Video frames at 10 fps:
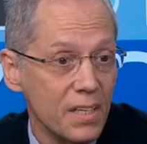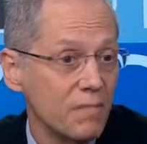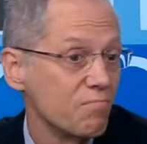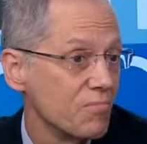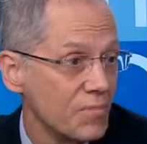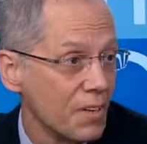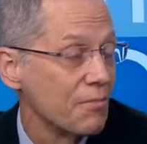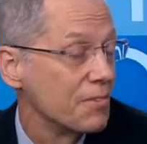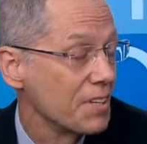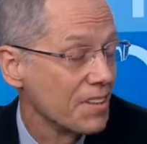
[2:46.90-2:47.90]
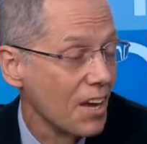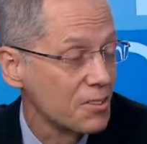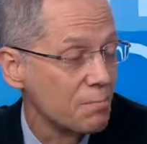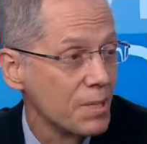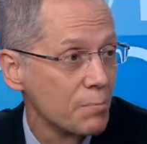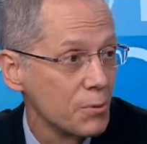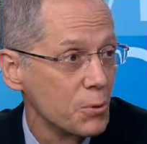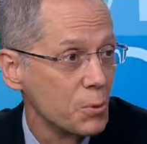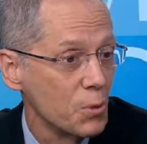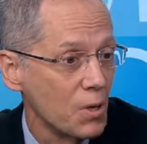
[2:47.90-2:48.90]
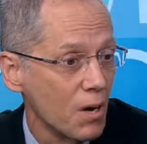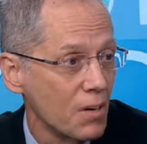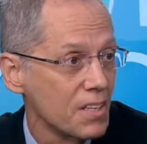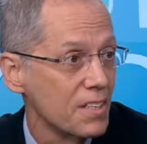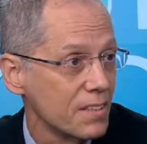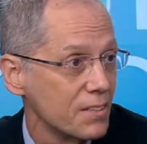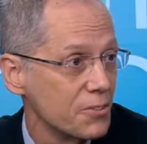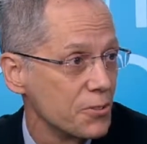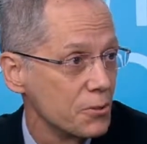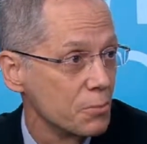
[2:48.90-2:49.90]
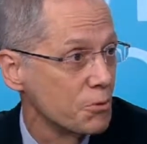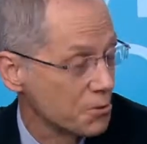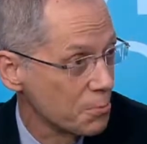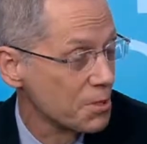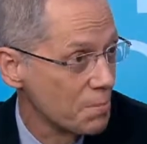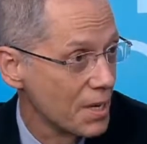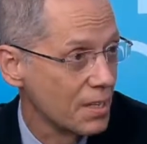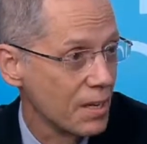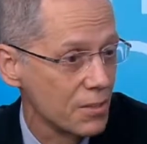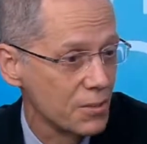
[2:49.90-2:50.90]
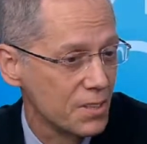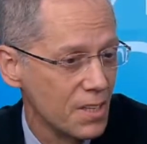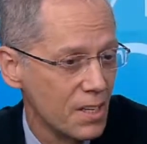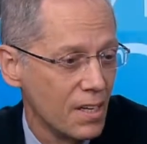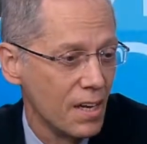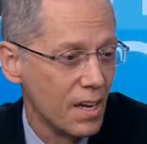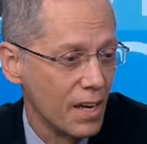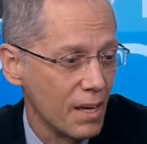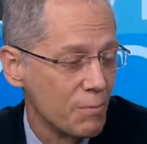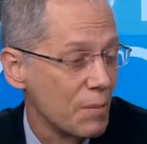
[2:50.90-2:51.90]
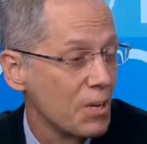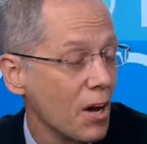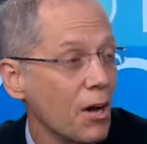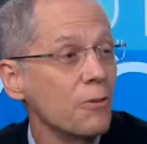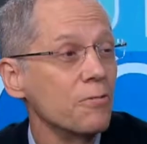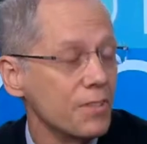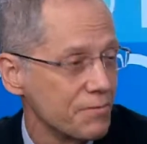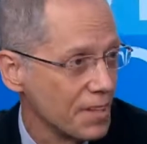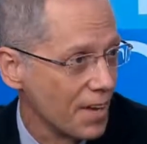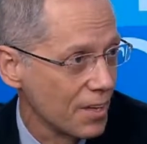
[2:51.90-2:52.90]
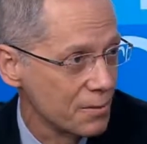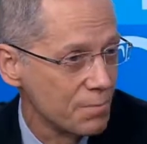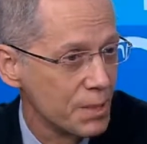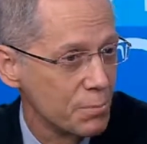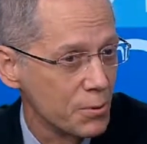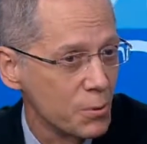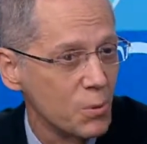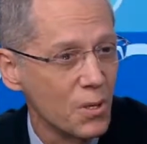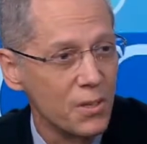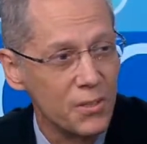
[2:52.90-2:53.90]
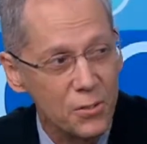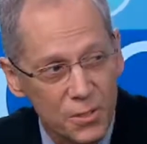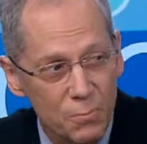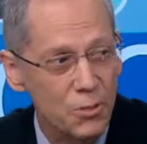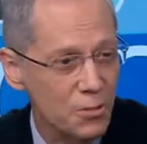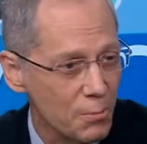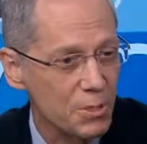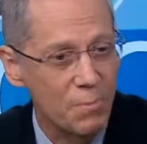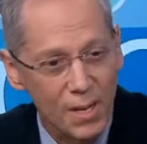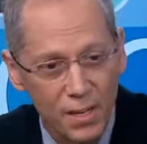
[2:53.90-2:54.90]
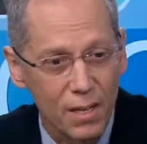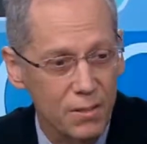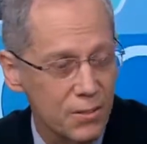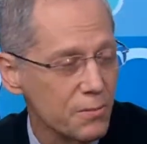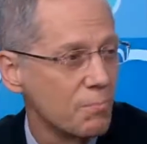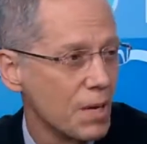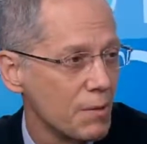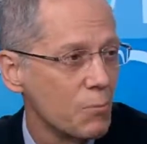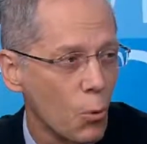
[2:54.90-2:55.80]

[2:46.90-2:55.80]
and 50,000 people who are addicted to prescription painkillers, and maybe 150,000 people who are using prescription painkillers maybe